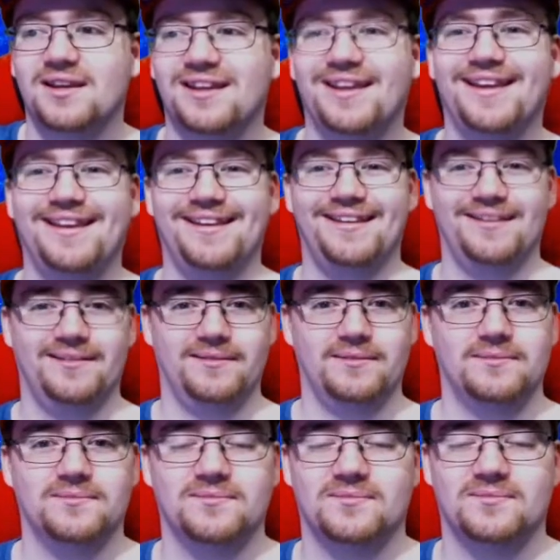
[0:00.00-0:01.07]
I
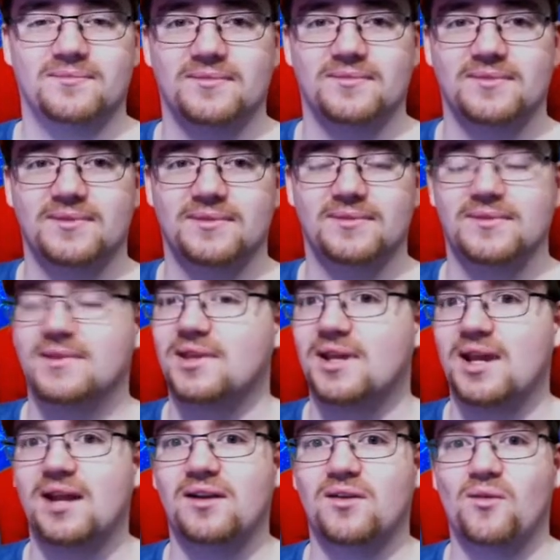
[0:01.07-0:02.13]

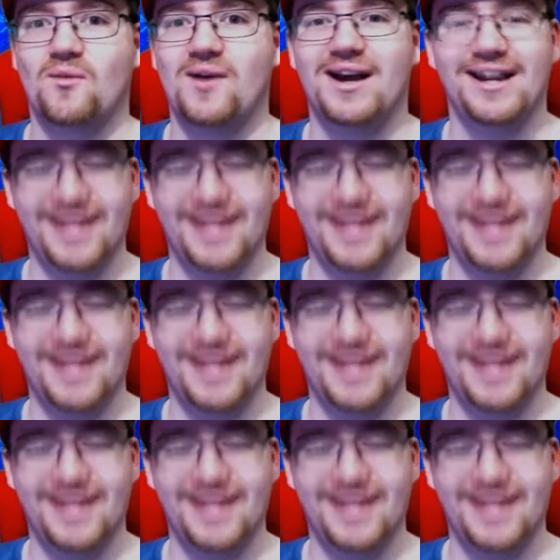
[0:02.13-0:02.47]
don't know why.